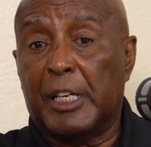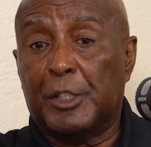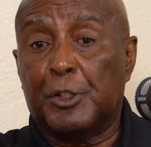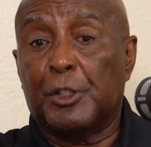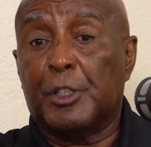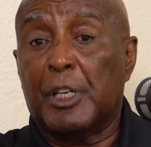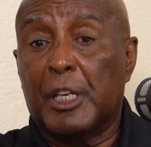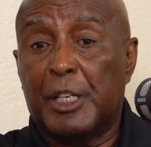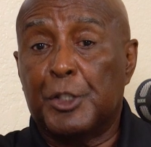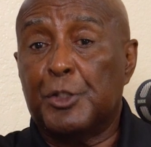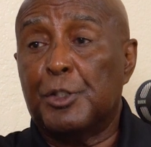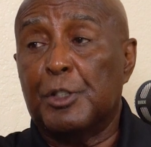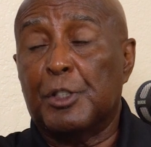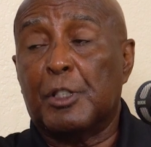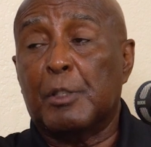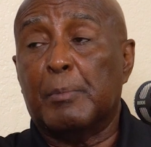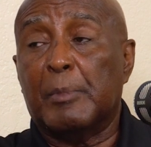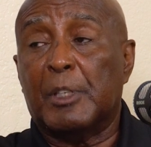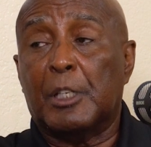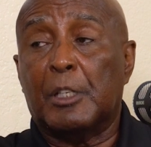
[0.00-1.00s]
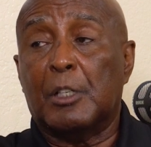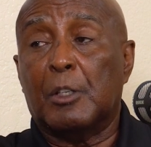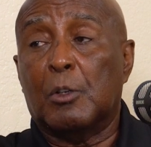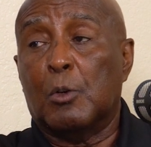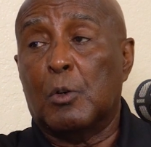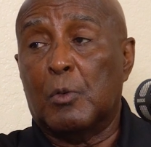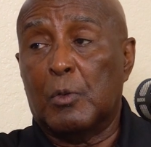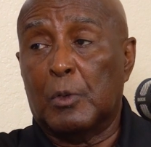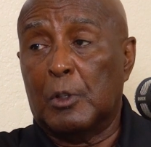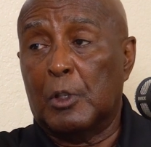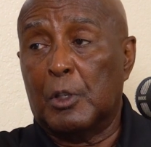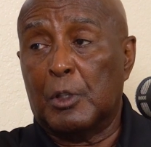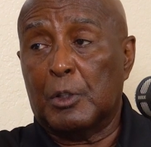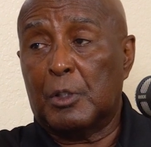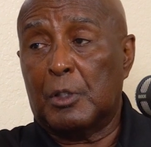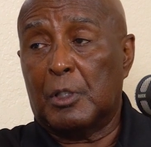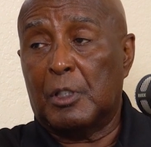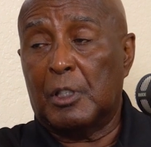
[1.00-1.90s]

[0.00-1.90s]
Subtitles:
education committee overlooks